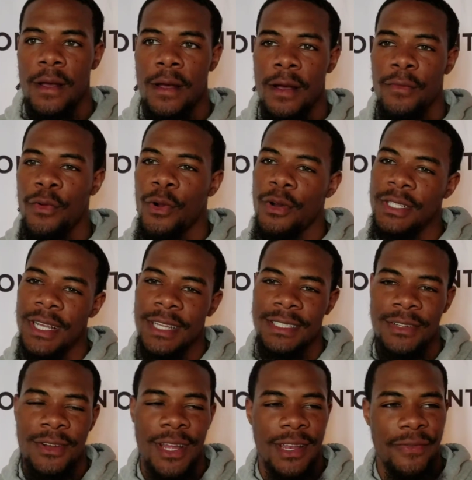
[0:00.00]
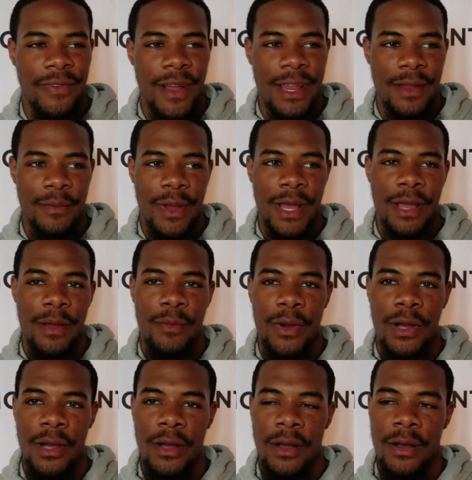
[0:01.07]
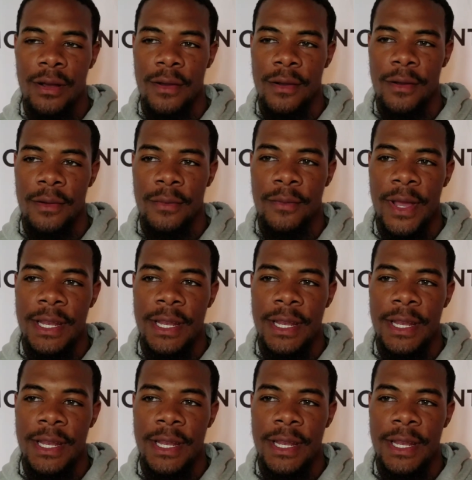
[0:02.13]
Uh, of course, I still had the fight in mind, but um,